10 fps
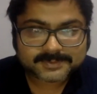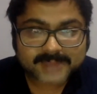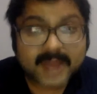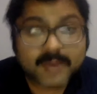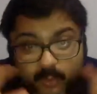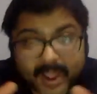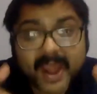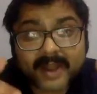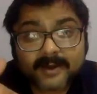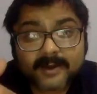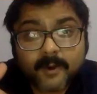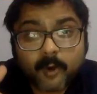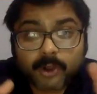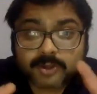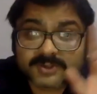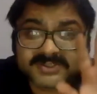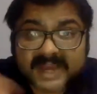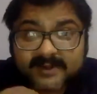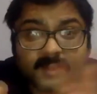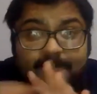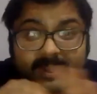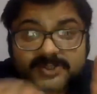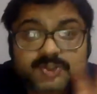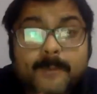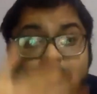and where all those tender plus job